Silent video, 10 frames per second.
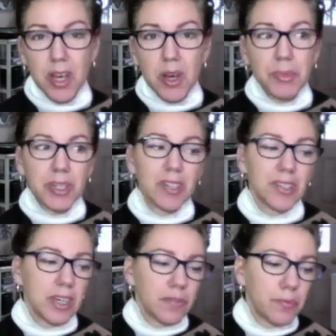Because
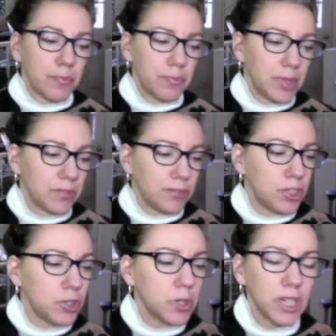if you
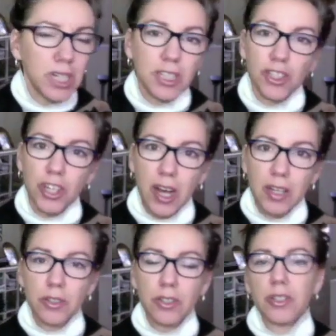were in a
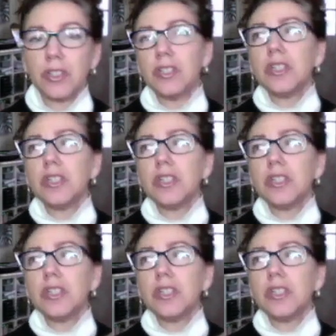childhood